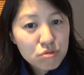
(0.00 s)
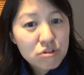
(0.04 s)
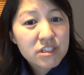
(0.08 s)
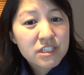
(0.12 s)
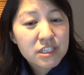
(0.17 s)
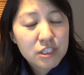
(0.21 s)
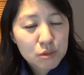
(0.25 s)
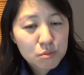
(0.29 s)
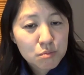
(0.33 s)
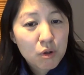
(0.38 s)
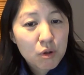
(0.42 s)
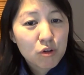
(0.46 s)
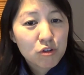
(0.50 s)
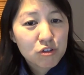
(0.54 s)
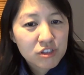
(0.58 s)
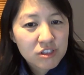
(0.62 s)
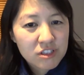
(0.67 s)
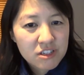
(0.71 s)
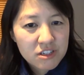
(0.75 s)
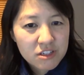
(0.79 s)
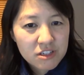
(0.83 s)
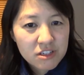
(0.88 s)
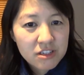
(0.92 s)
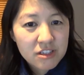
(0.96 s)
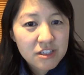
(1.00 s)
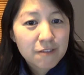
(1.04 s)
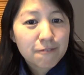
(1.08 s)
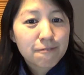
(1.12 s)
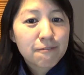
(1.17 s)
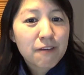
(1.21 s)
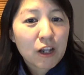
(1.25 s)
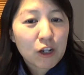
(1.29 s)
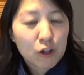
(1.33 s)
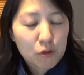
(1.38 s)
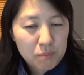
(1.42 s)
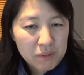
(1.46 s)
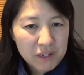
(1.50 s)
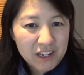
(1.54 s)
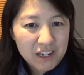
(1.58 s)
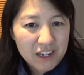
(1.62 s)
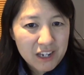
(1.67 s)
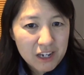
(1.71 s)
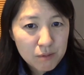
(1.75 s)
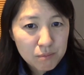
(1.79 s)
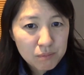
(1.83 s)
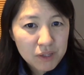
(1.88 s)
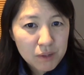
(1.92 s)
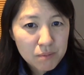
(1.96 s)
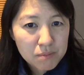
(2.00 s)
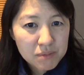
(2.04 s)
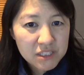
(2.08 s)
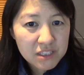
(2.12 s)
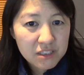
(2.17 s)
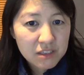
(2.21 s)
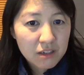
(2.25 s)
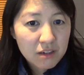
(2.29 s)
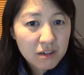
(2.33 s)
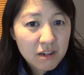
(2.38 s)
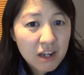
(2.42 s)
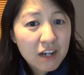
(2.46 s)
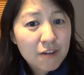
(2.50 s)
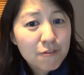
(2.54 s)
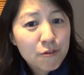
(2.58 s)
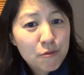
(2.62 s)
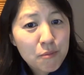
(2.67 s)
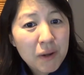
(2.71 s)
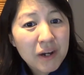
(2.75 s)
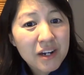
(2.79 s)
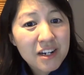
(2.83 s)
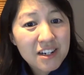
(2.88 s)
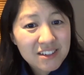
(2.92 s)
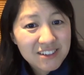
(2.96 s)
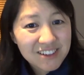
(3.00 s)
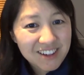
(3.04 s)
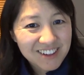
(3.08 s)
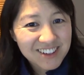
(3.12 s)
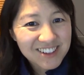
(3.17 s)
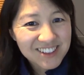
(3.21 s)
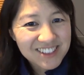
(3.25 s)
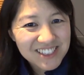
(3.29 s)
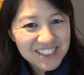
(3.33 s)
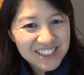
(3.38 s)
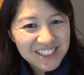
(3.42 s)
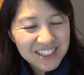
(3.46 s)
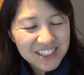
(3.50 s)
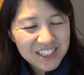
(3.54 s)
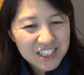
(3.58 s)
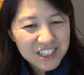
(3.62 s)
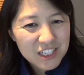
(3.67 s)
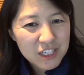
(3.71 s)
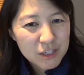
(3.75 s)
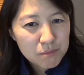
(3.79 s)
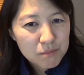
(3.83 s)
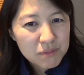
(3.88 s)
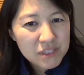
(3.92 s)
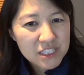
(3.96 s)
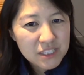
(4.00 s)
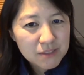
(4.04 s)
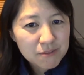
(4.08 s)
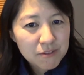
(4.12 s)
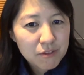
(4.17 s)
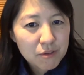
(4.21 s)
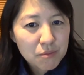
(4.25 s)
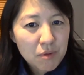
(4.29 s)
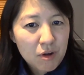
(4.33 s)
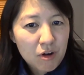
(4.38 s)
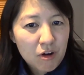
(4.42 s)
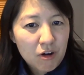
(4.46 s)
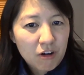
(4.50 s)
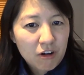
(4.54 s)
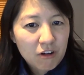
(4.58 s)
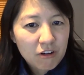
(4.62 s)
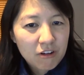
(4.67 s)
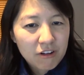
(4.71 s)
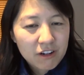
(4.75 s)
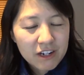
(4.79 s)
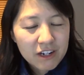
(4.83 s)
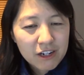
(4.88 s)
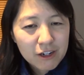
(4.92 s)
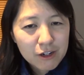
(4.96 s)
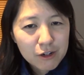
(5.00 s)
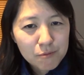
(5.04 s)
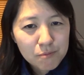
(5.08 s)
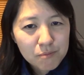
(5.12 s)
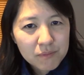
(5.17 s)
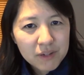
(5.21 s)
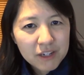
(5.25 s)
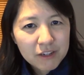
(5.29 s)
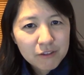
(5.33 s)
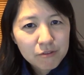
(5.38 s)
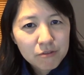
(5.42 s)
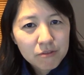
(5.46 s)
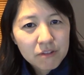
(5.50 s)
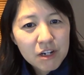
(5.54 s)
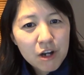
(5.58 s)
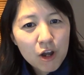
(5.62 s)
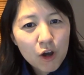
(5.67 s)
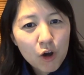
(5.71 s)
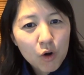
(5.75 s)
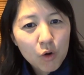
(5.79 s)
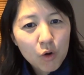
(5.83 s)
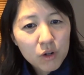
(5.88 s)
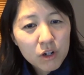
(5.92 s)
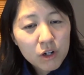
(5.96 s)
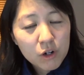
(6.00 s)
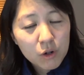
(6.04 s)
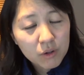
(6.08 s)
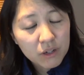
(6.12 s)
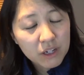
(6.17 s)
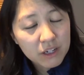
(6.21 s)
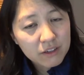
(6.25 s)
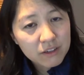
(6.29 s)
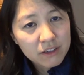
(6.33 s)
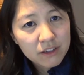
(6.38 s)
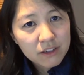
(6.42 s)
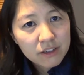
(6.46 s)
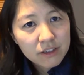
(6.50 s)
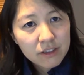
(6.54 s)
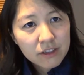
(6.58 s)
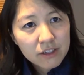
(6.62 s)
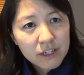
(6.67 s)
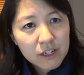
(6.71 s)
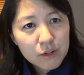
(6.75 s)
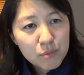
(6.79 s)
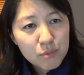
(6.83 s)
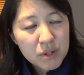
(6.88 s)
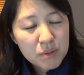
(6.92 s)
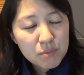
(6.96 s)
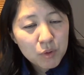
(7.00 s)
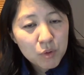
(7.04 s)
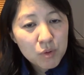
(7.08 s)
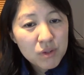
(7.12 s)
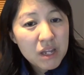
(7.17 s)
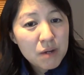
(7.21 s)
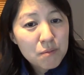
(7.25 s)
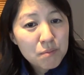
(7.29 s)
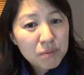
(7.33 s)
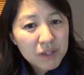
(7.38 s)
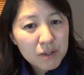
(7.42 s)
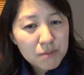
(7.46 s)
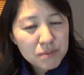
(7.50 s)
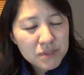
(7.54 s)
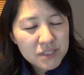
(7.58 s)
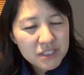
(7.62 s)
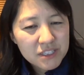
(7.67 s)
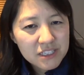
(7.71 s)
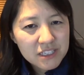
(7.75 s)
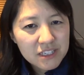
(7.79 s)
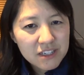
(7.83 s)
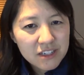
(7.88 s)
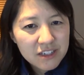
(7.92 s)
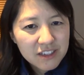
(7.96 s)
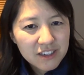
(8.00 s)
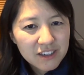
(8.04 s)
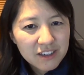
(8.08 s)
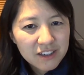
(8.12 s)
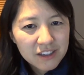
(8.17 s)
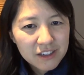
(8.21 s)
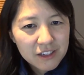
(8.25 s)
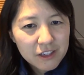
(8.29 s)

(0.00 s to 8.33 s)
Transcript: is predisposed to developing epilepsy? Not everybody does, but some of them are. And we know, you know, again, in people with epilepsy,